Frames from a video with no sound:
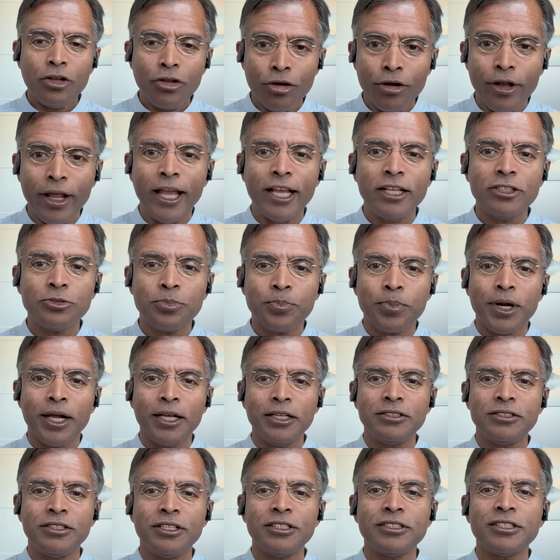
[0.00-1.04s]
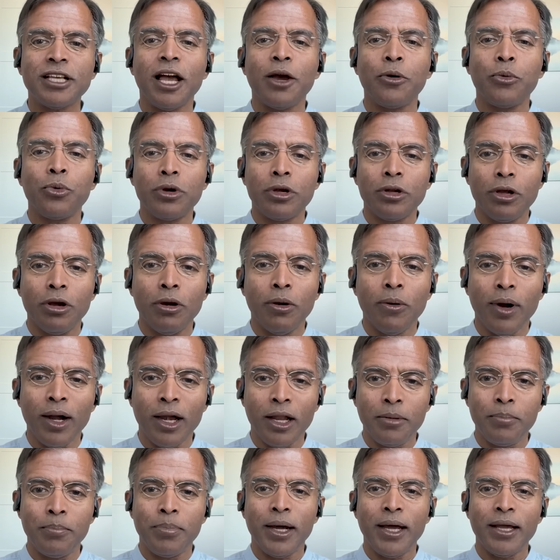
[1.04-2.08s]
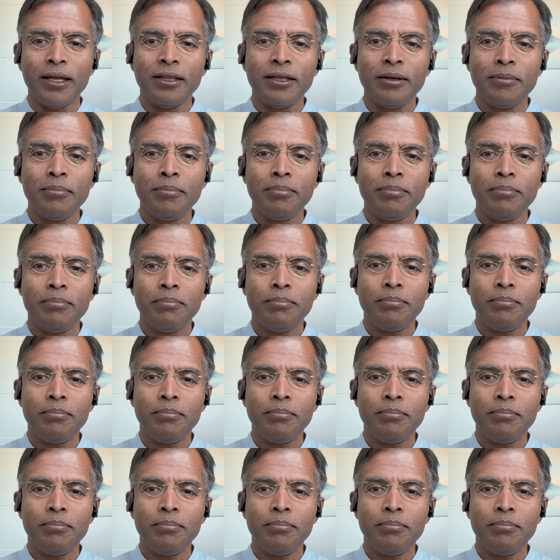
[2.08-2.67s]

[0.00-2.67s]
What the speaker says: today's prices, I wouldn't go out and buy them.